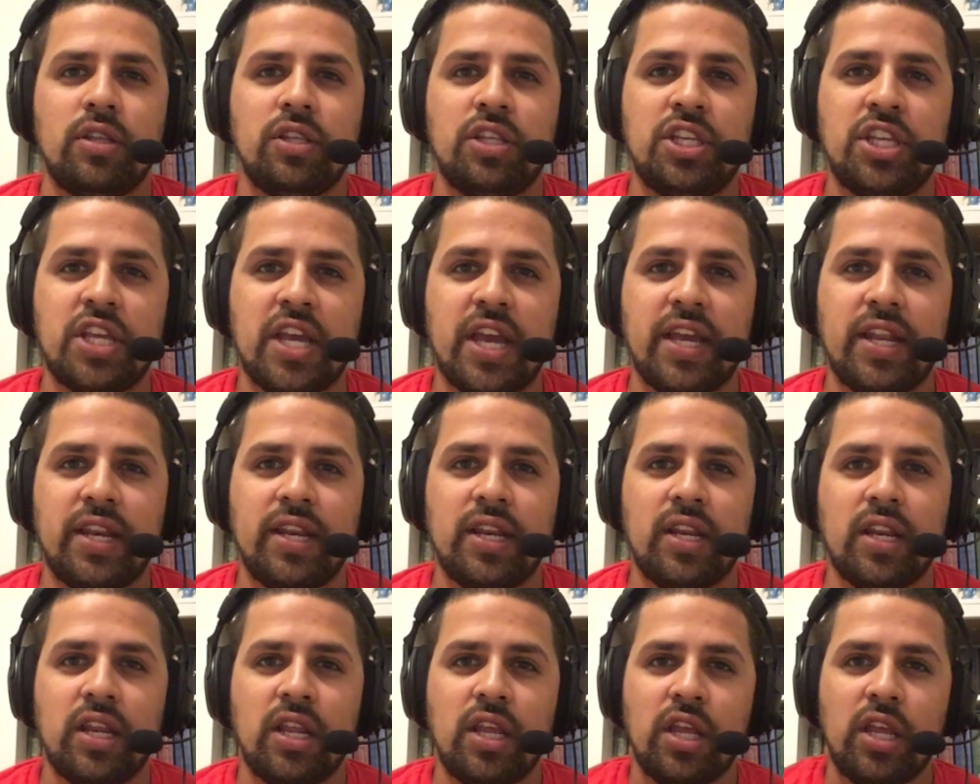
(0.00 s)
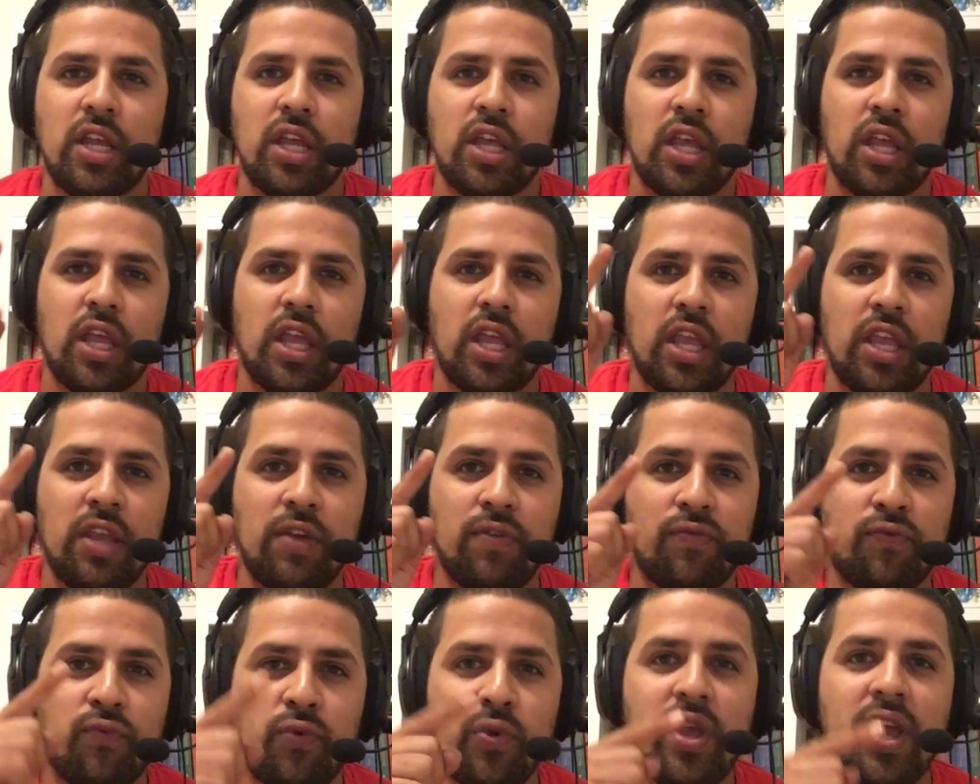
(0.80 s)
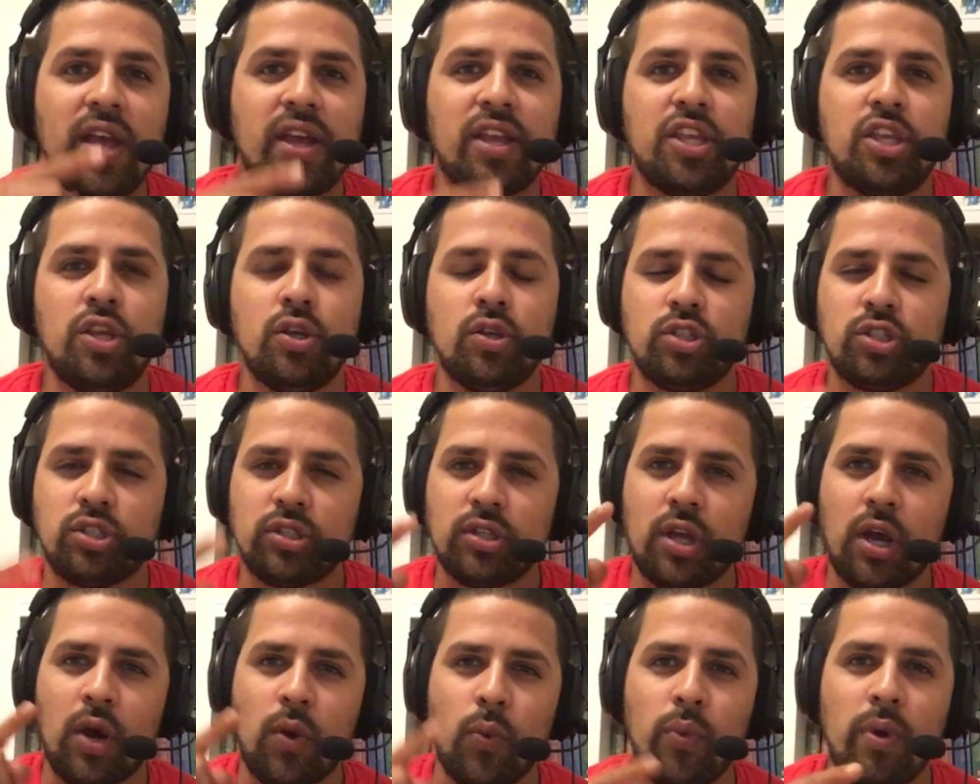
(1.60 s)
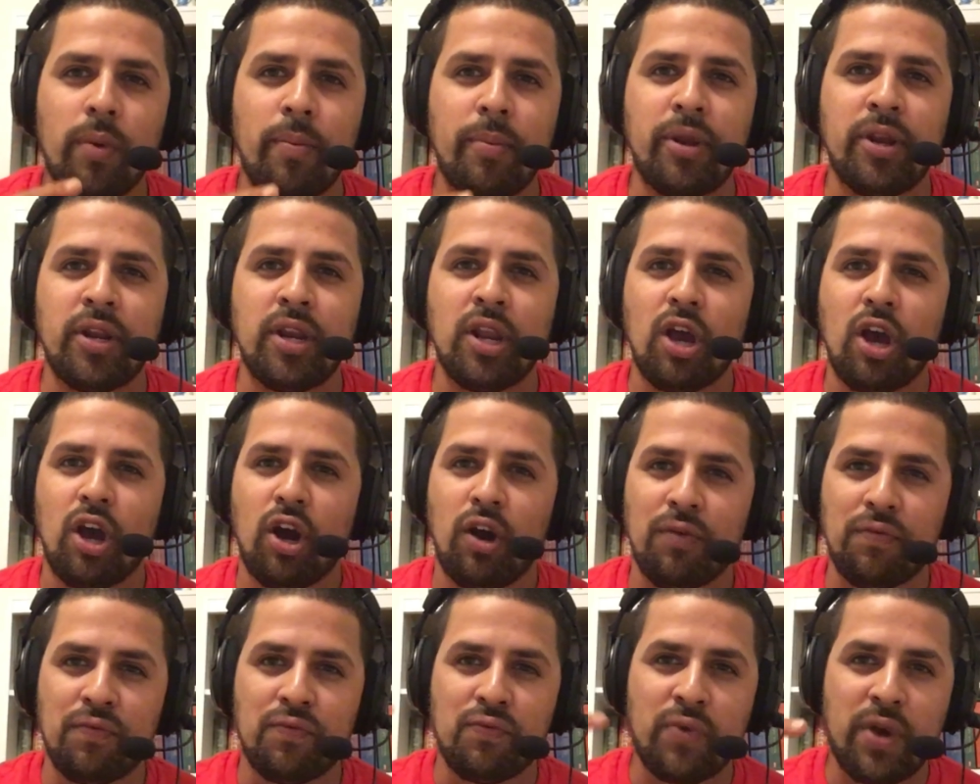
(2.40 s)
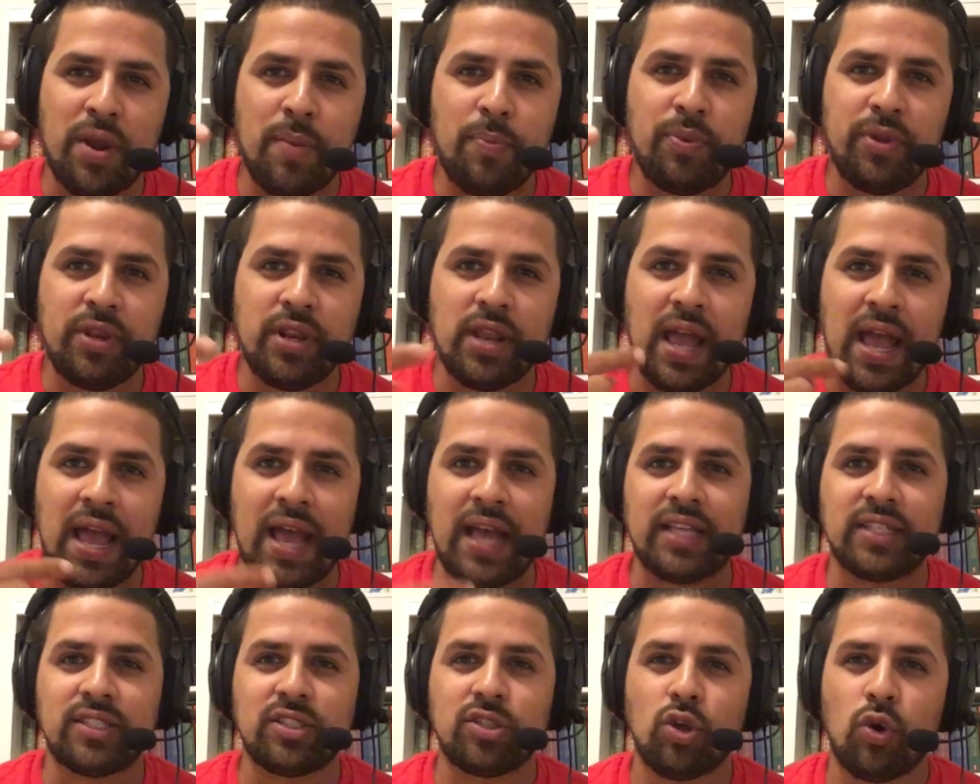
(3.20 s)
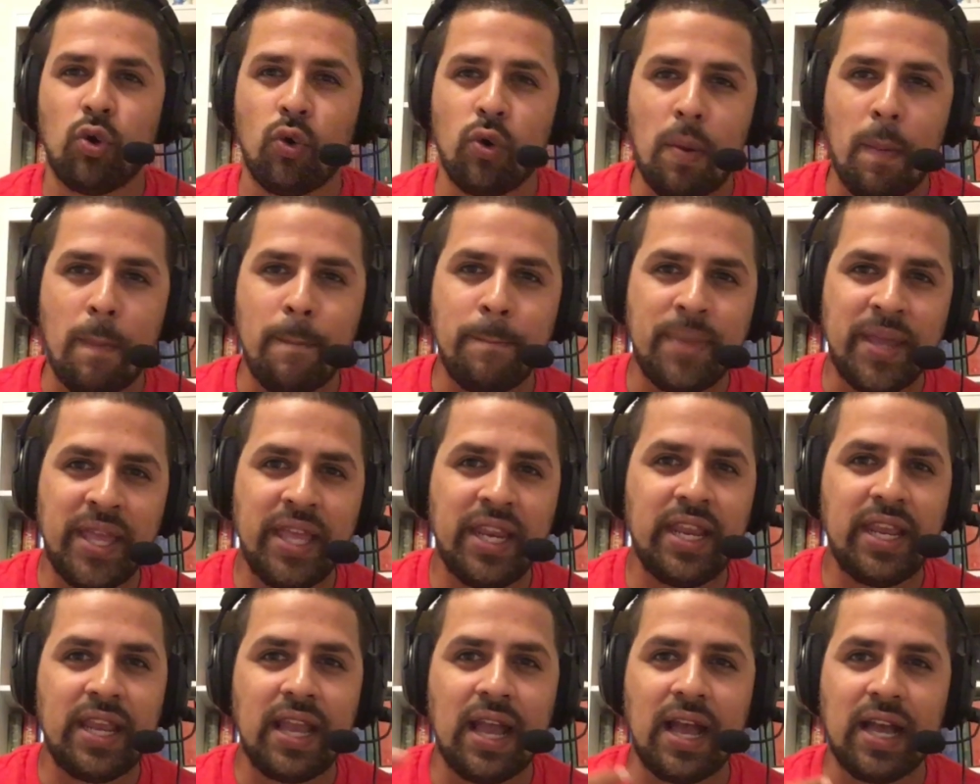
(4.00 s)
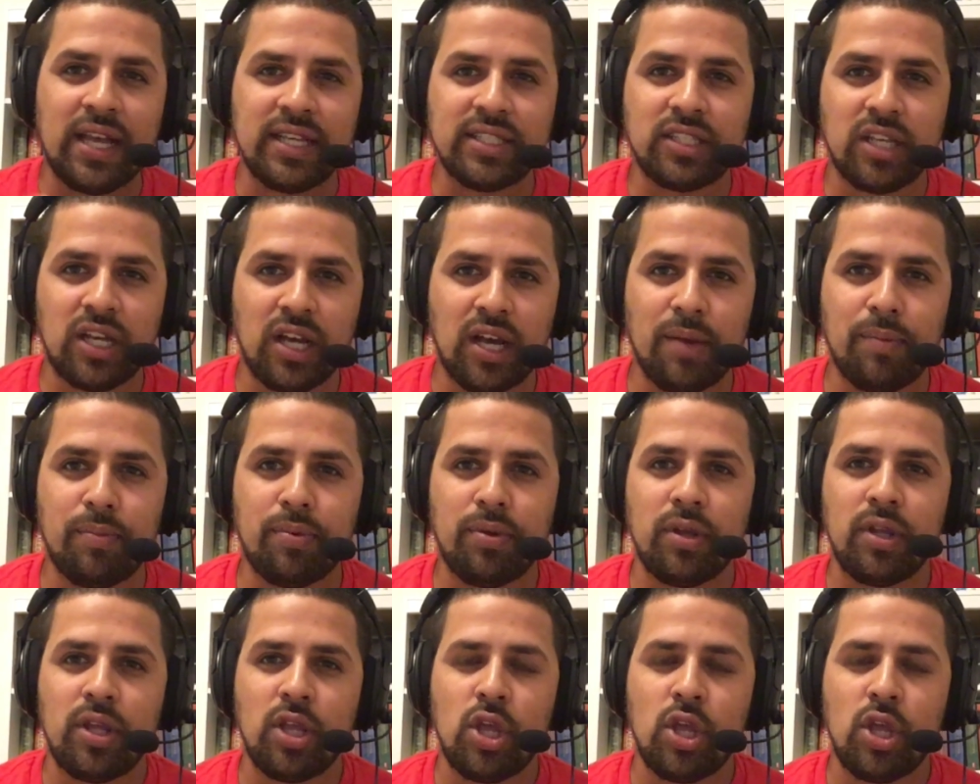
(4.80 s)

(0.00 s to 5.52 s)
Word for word: yet if we accuse a woman of raping us or beating us up